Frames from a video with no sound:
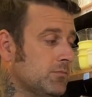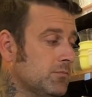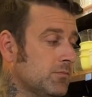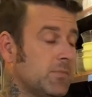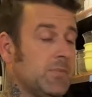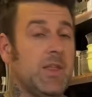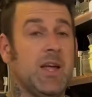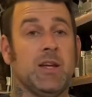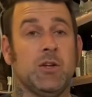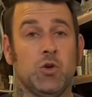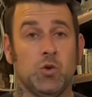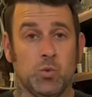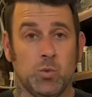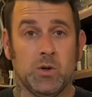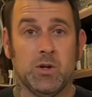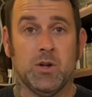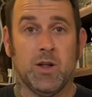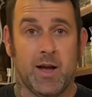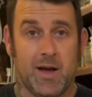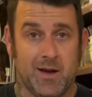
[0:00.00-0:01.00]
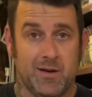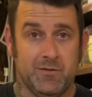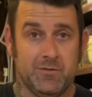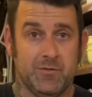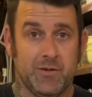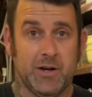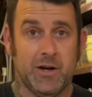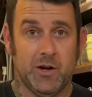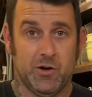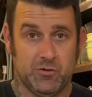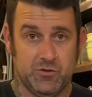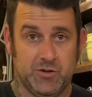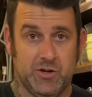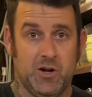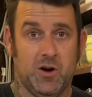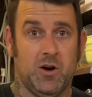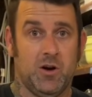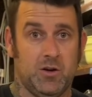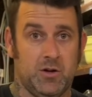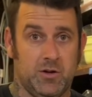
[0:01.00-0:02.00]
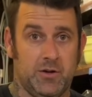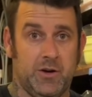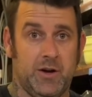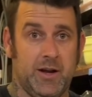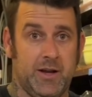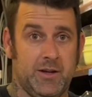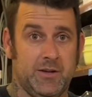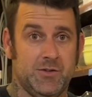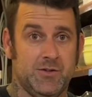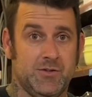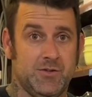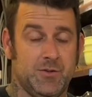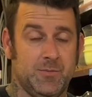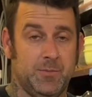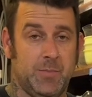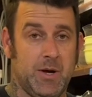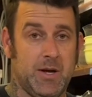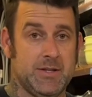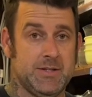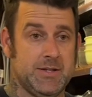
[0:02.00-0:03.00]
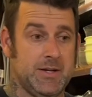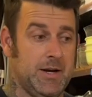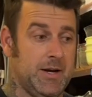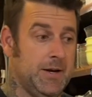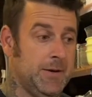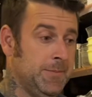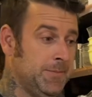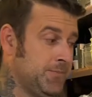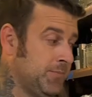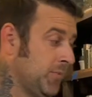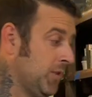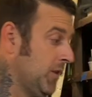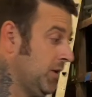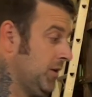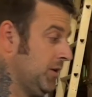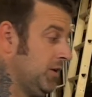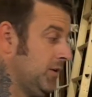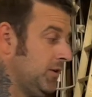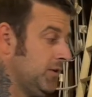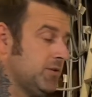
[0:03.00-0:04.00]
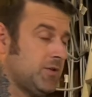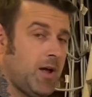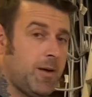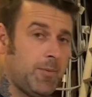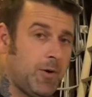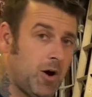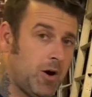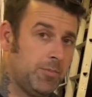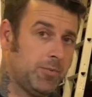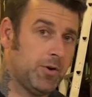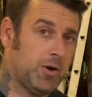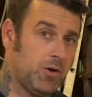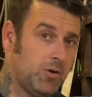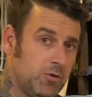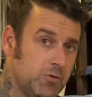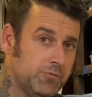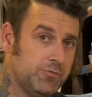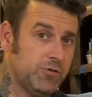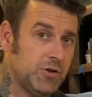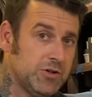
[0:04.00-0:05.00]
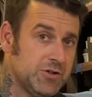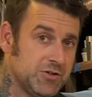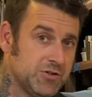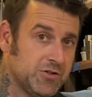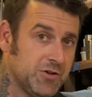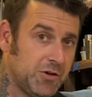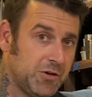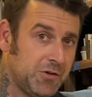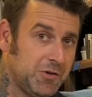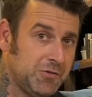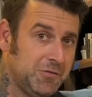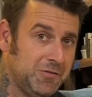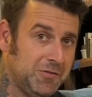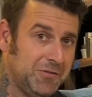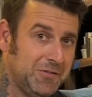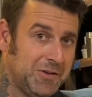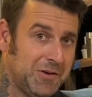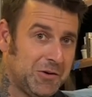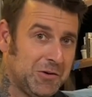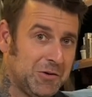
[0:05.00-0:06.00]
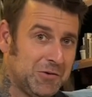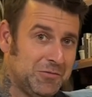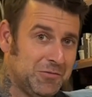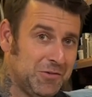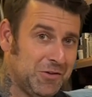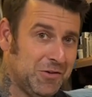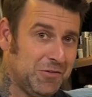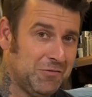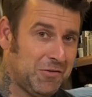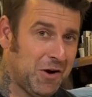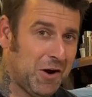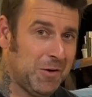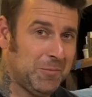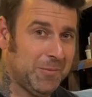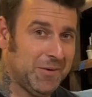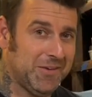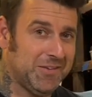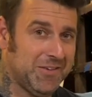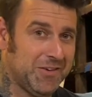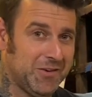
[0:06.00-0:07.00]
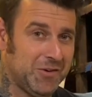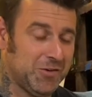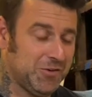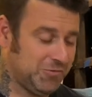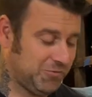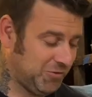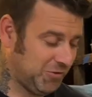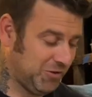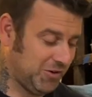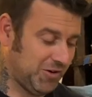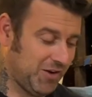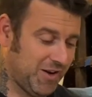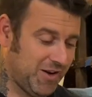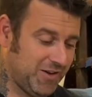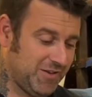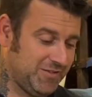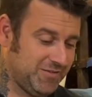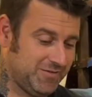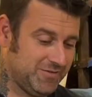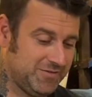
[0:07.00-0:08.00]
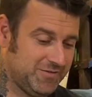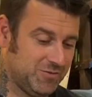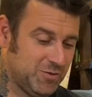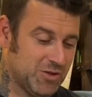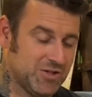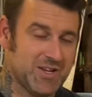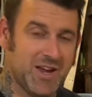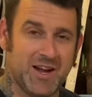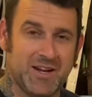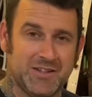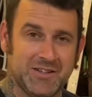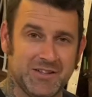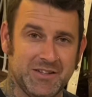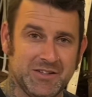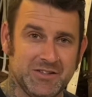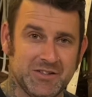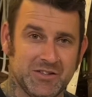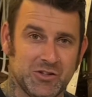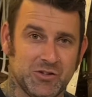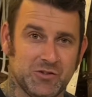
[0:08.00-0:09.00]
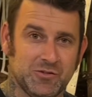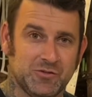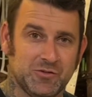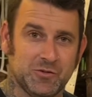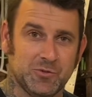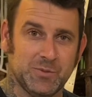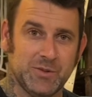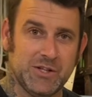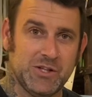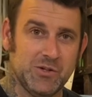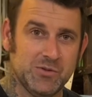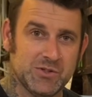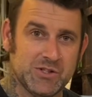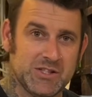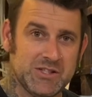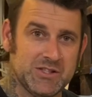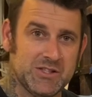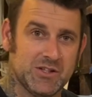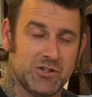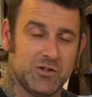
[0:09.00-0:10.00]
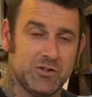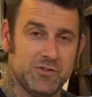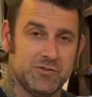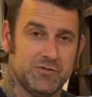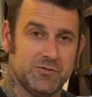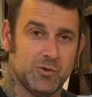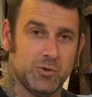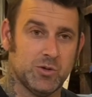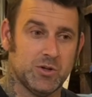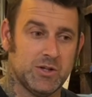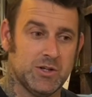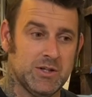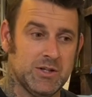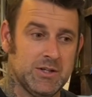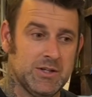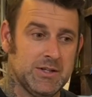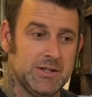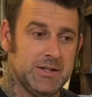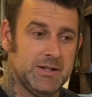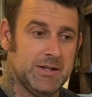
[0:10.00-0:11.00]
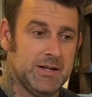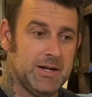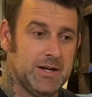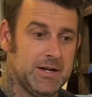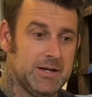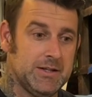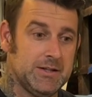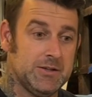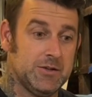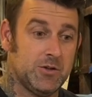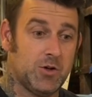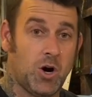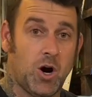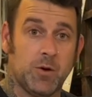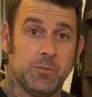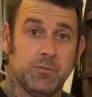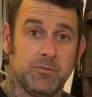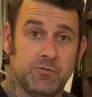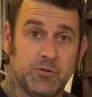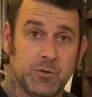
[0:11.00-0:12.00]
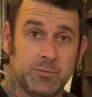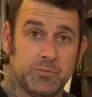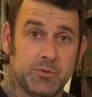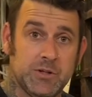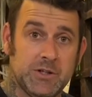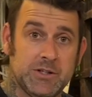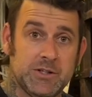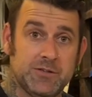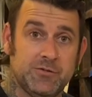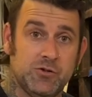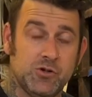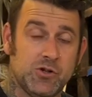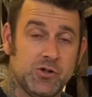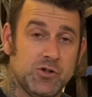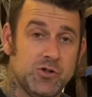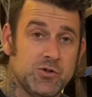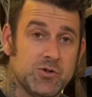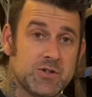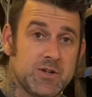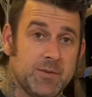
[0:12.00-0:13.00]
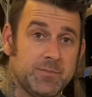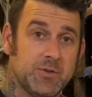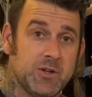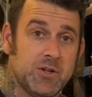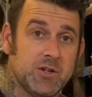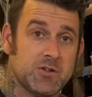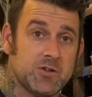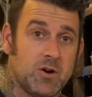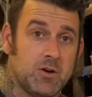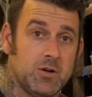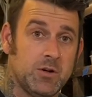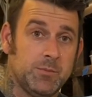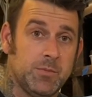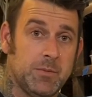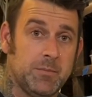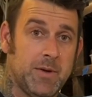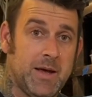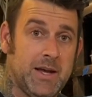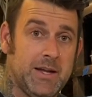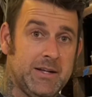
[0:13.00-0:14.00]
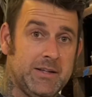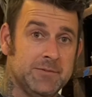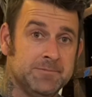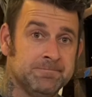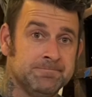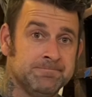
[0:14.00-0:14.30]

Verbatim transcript: then you will have an energy hog on your hands. But uh, stop harping on old fridges. They're good. They're good for the environment. They're good for uh, recycling. They're good for reusing. They're good for uh, carbon footprint. If you can use something that's already been made,